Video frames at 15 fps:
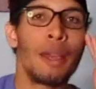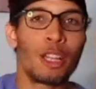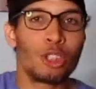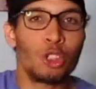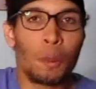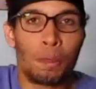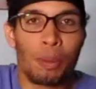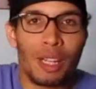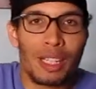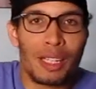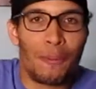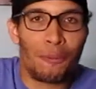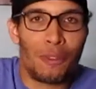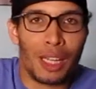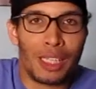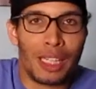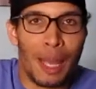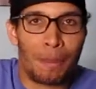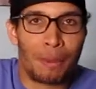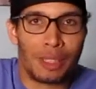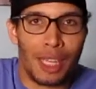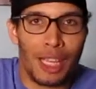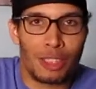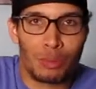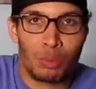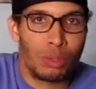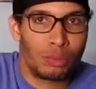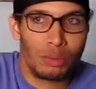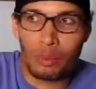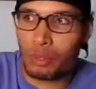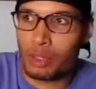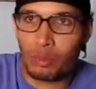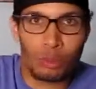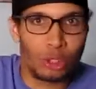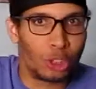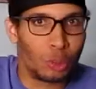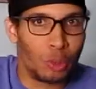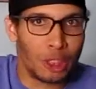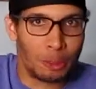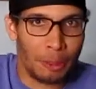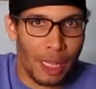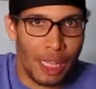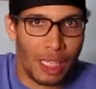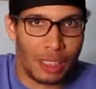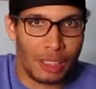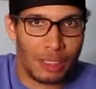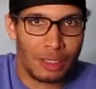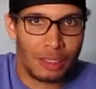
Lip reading: Because you put it in the fucking application. What you expect?